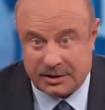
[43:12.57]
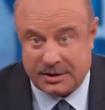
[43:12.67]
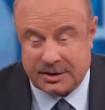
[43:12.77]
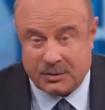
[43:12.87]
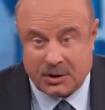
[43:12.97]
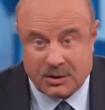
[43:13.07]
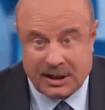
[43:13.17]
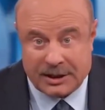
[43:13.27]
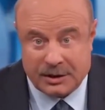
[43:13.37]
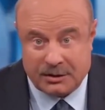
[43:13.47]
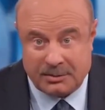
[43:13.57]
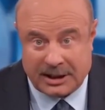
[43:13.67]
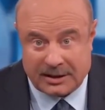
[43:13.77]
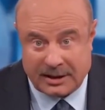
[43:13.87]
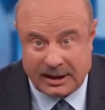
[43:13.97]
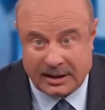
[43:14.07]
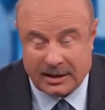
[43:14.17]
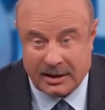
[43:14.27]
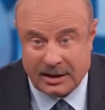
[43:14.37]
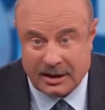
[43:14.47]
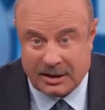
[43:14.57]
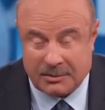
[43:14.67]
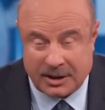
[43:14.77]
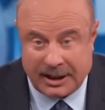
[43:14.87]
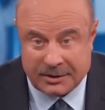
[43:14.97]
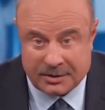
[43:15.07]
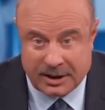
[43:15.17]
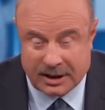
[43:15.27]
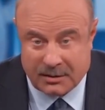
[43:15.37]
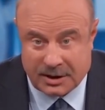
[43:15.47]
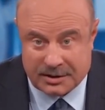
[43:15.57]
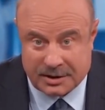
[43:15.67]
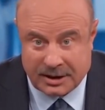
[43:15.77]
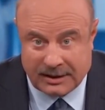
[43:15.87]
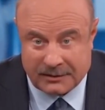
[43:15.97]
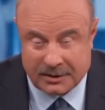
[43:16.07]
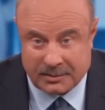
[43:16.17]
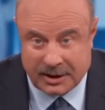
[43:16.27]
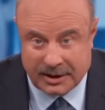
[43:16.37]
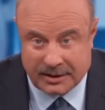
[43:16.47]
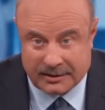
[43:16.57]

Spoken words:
She said, what do I do about that? I'm going to answer that question after the break.